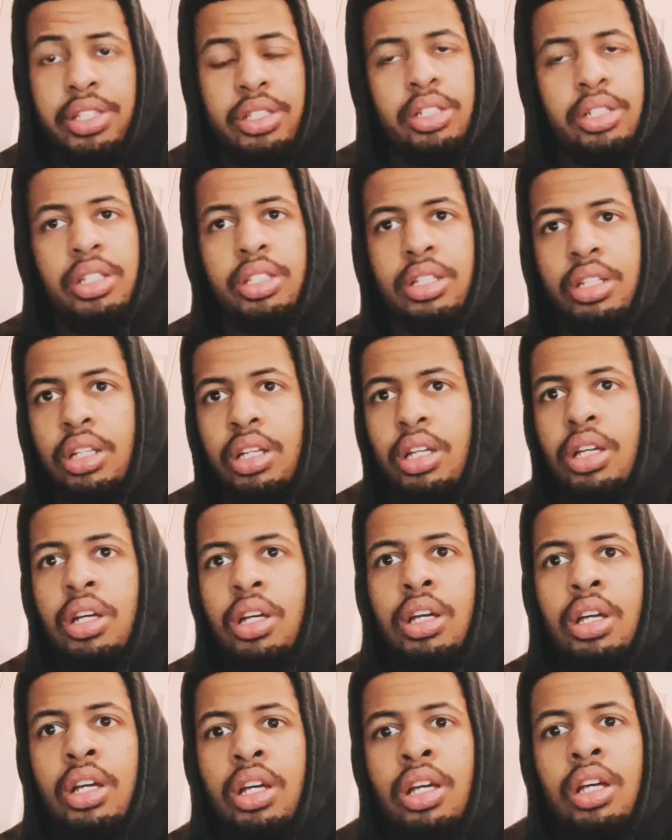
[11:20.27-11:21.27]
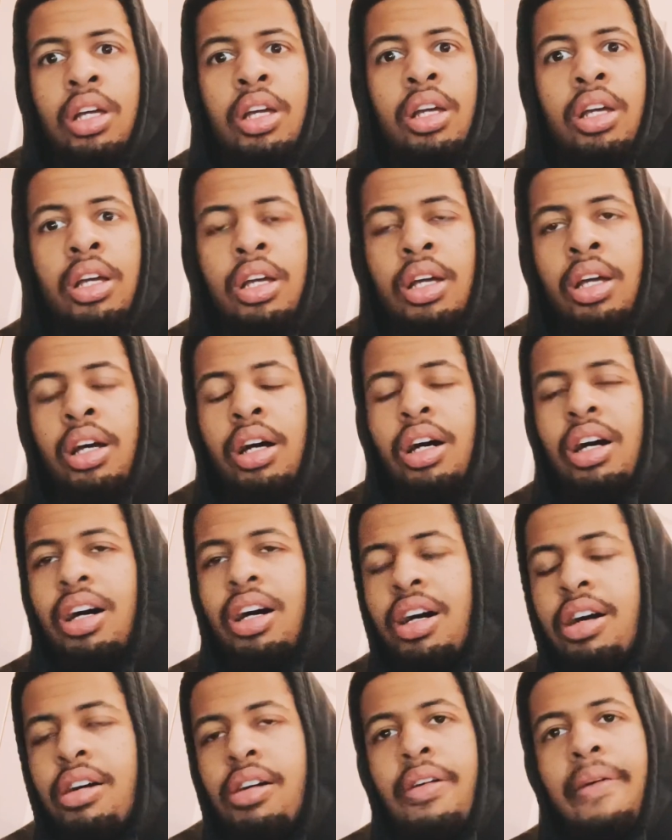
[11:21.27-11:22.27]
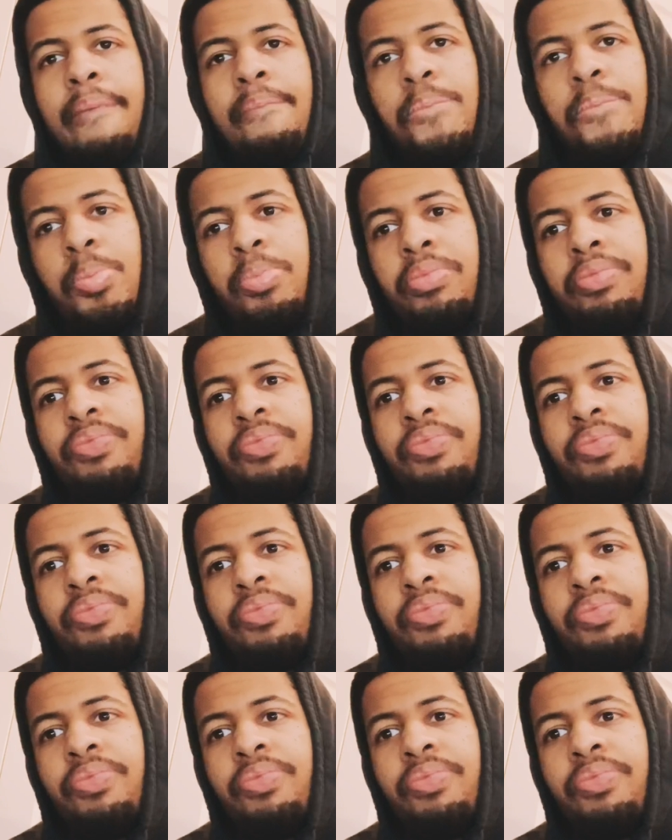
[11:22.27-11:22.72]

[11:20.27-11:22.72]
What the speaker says: season. I'm